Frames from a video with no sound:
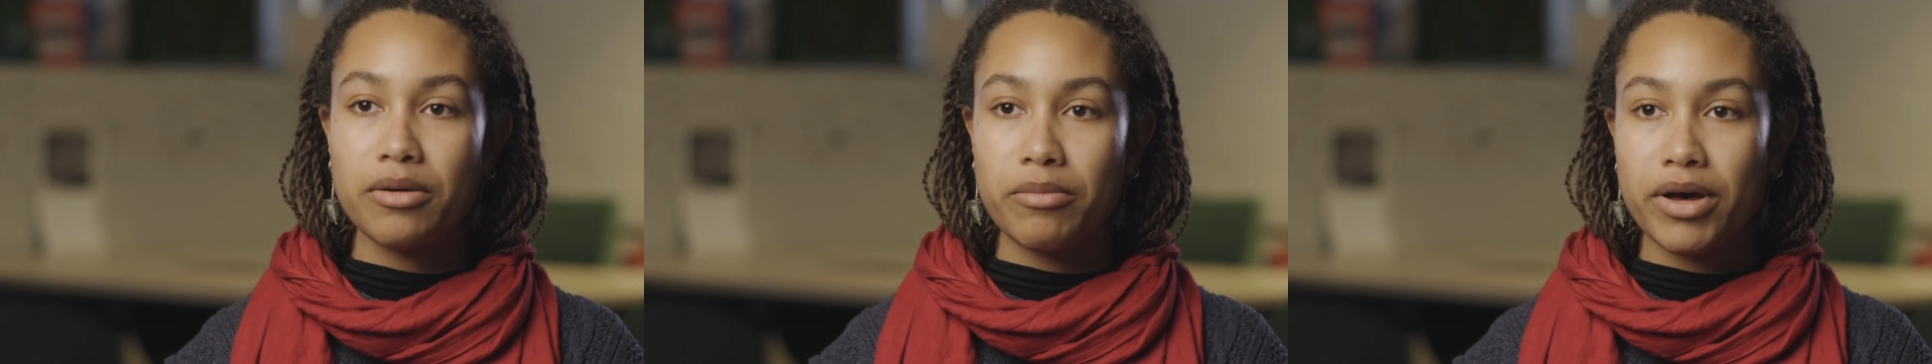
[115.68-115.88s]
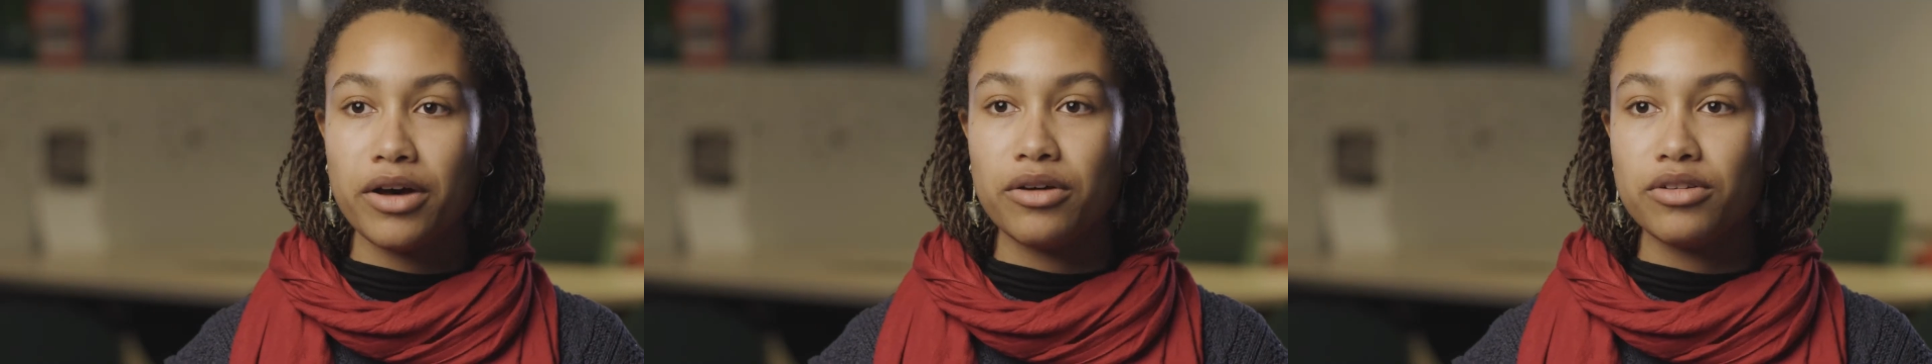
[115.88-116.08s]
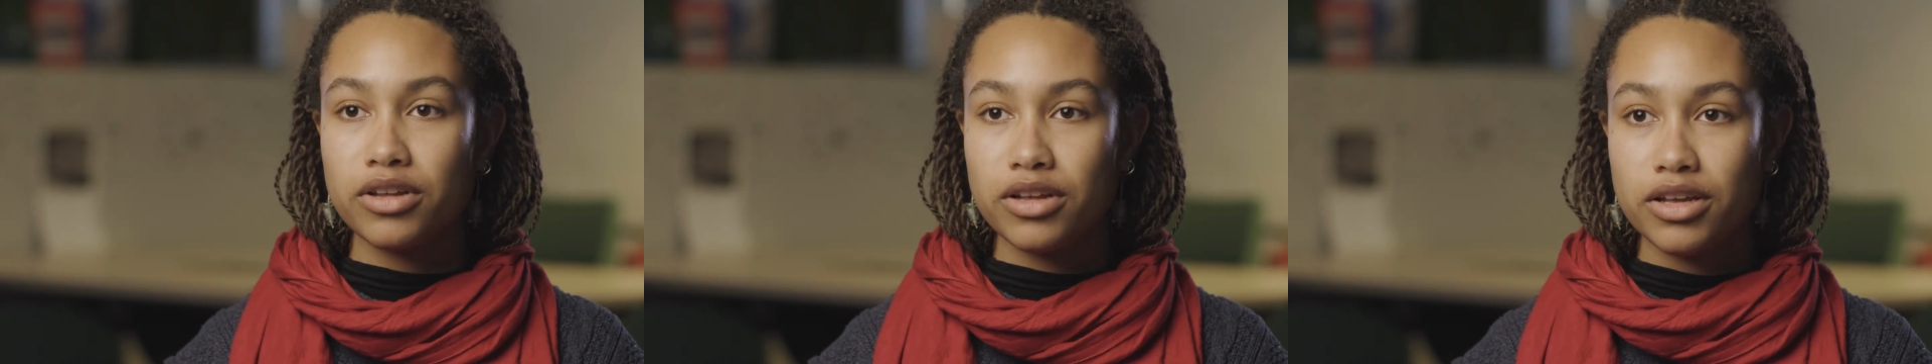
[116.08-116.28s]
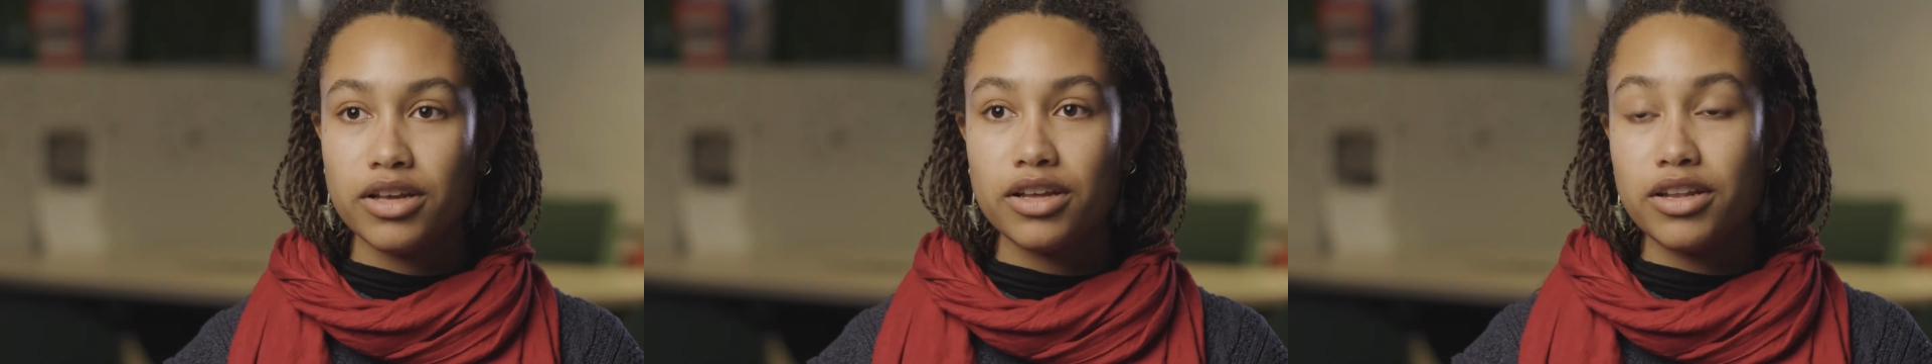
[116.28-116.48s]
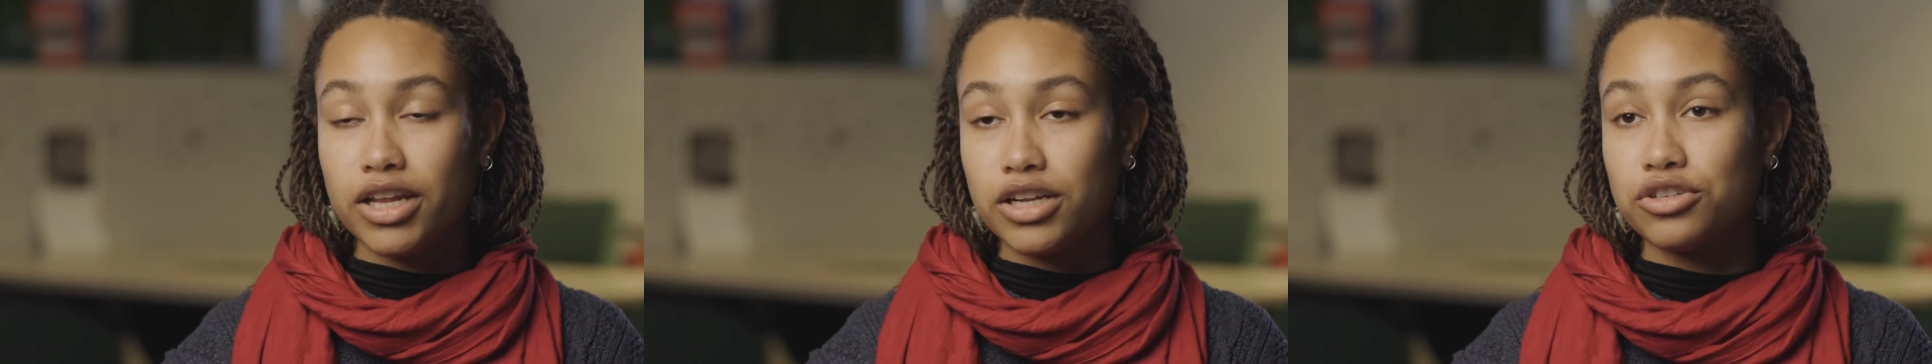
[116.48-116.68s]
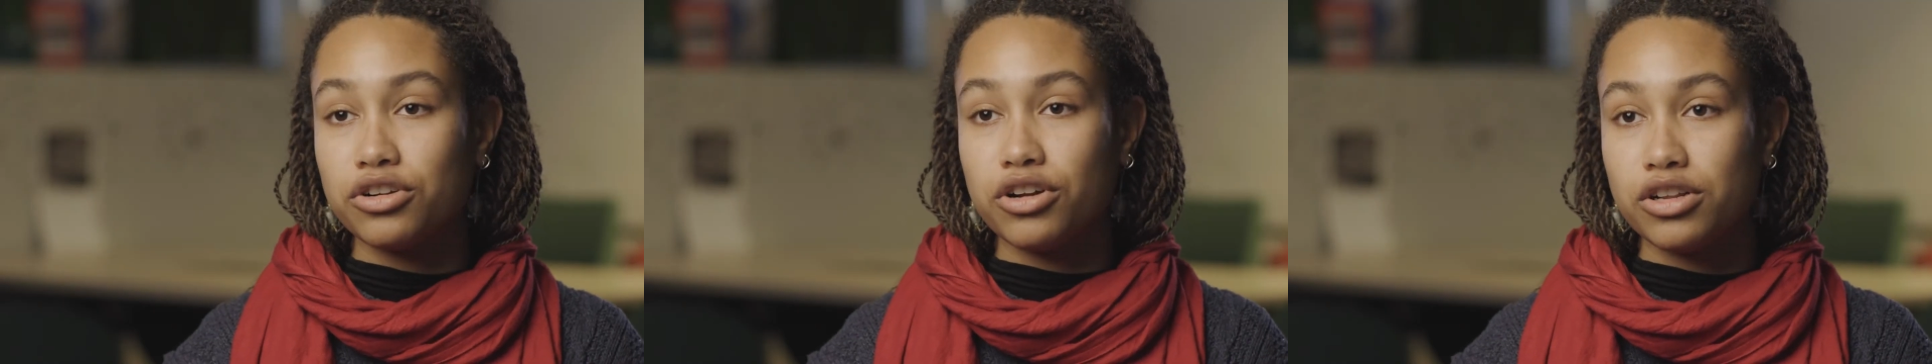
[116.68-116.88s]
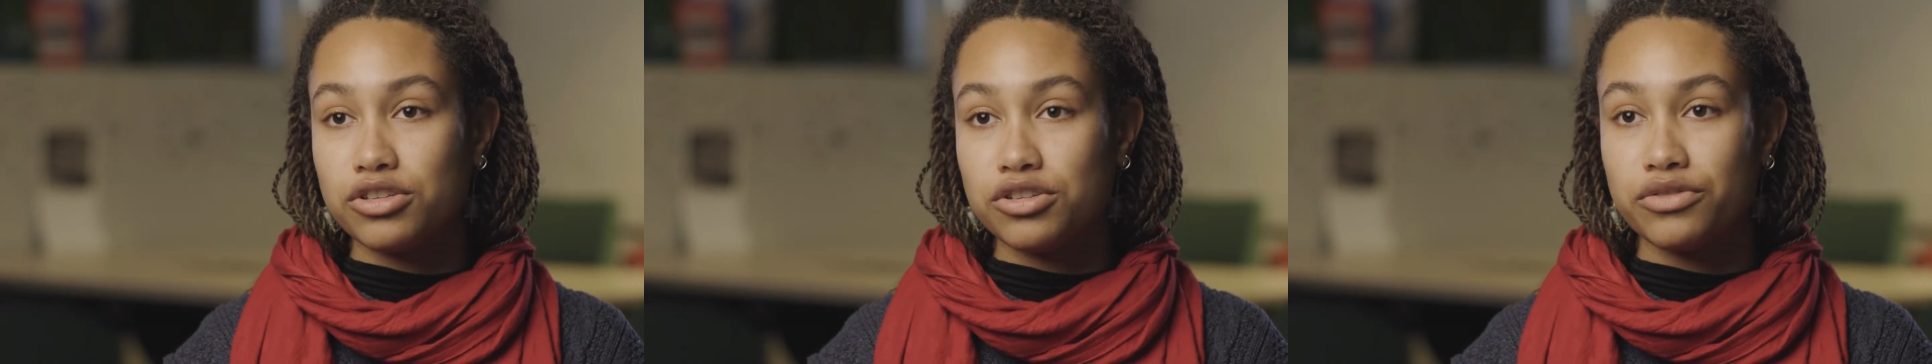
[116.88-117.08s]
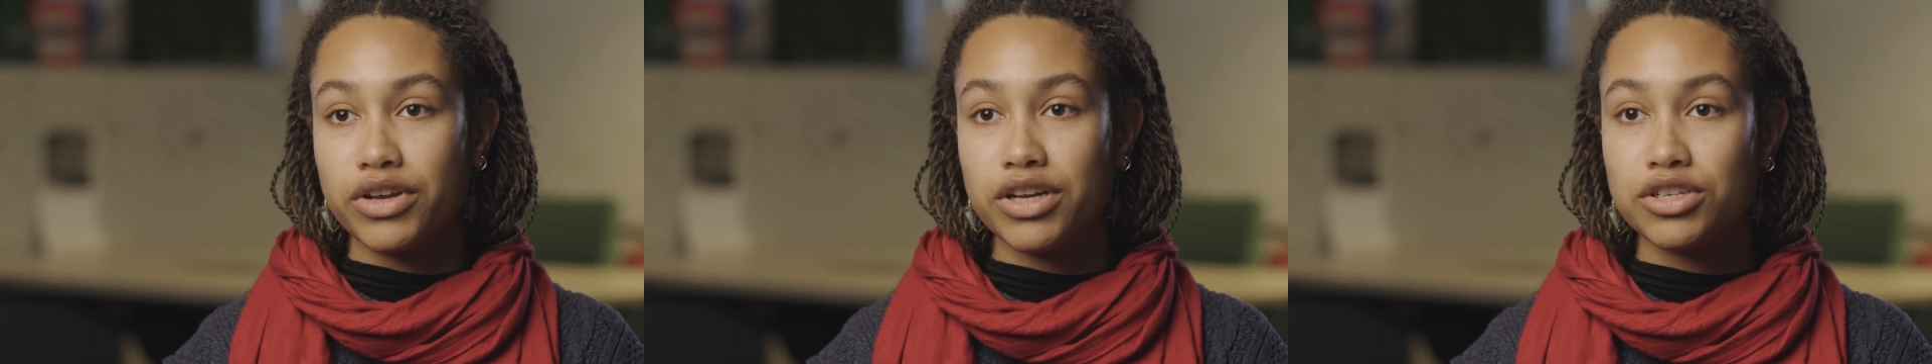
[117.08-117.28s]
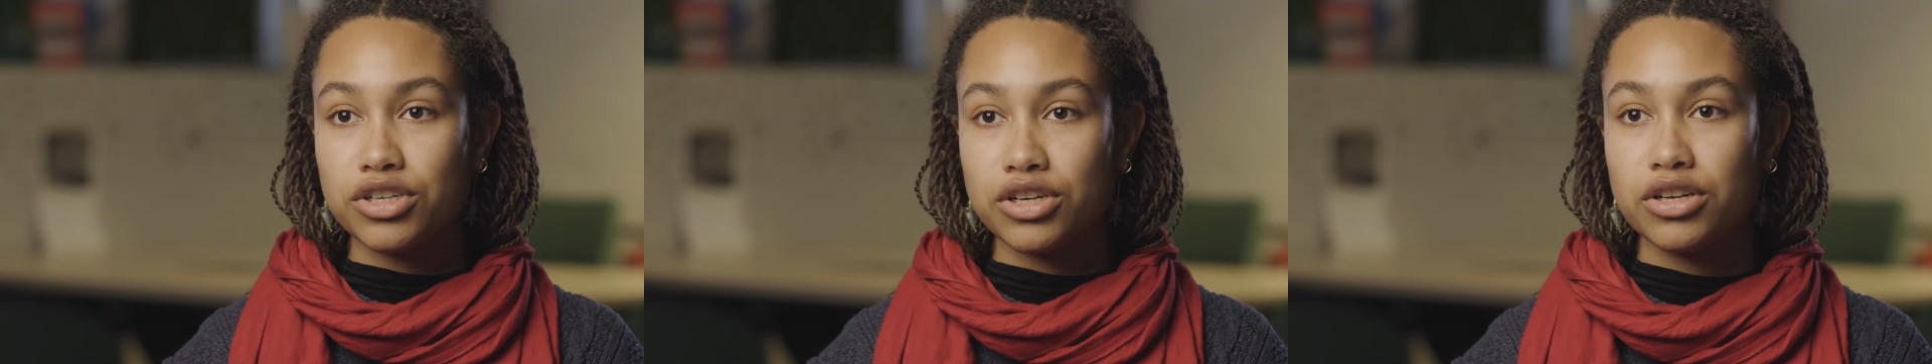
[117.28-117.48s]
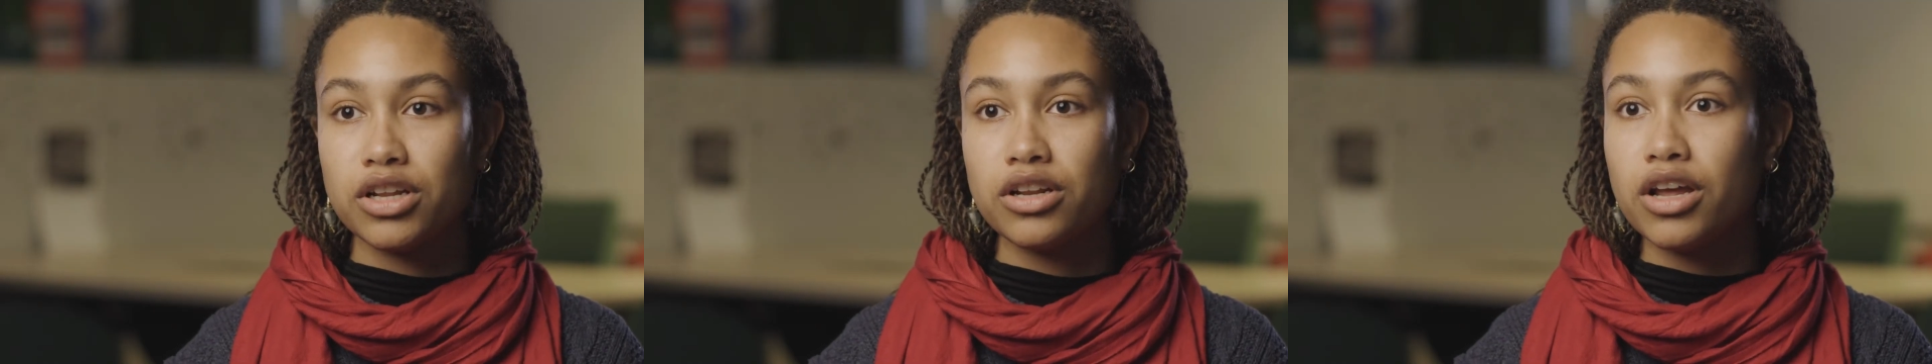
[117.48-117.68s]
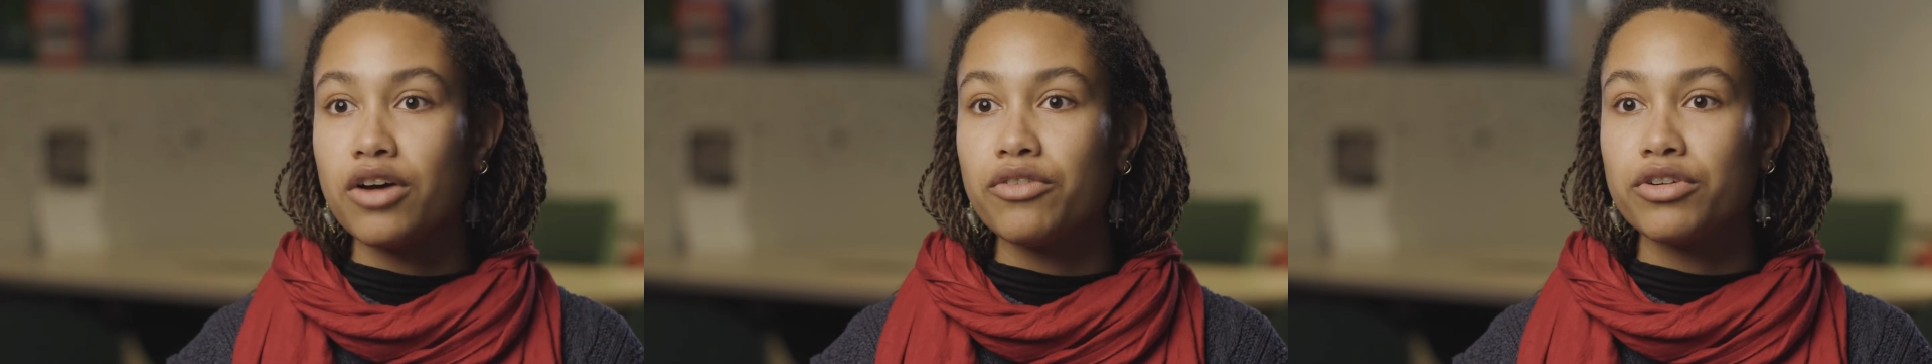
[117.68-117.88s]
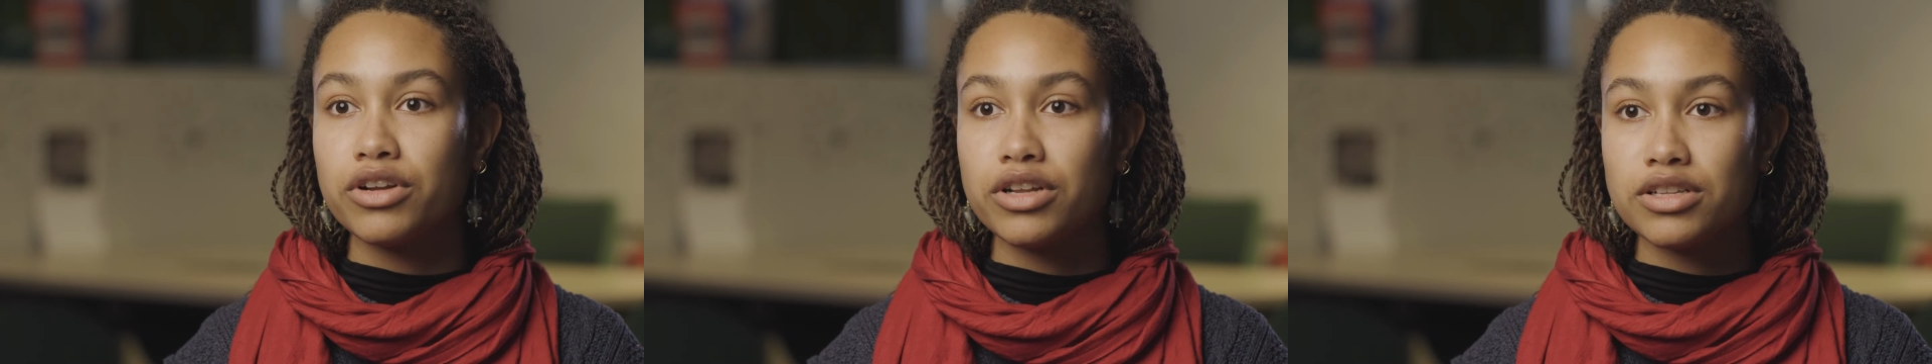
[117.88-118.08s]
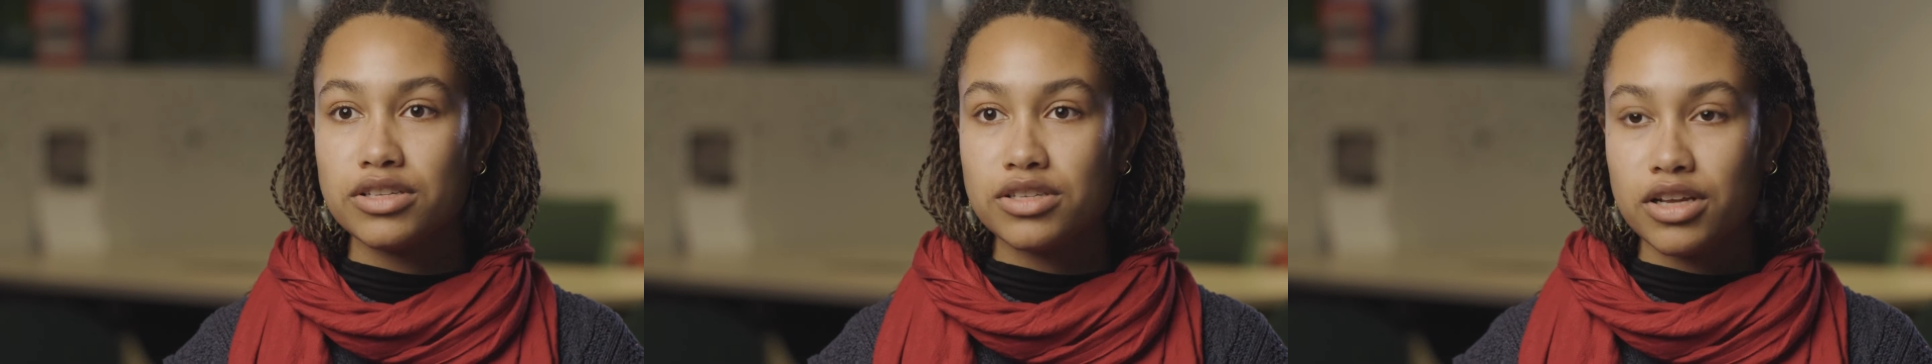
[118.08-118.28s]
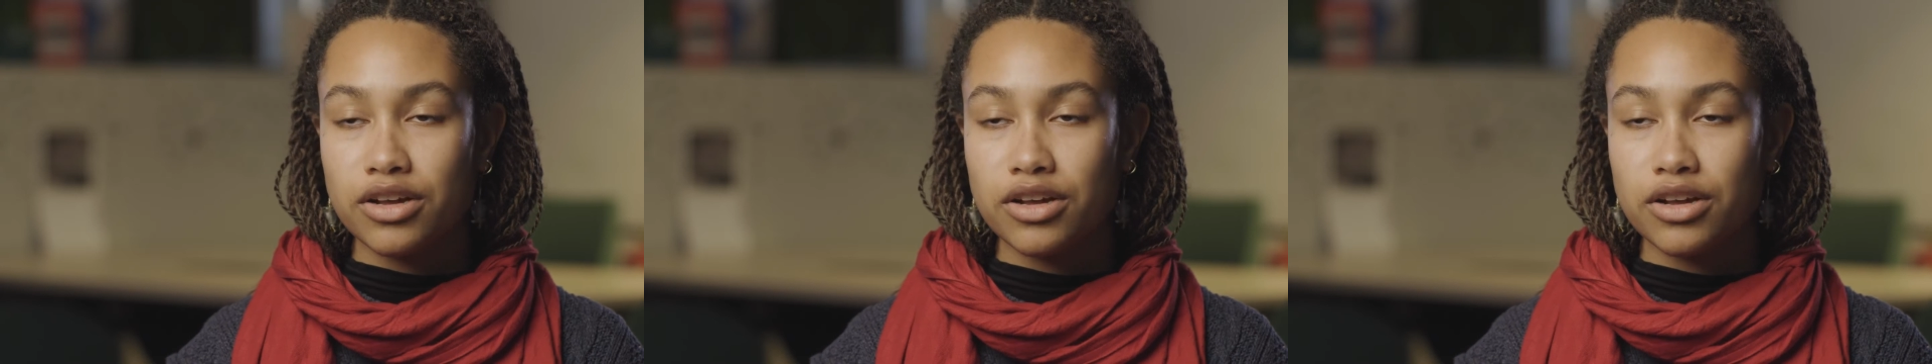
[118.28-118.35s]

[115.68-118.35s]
about nature conservation and governance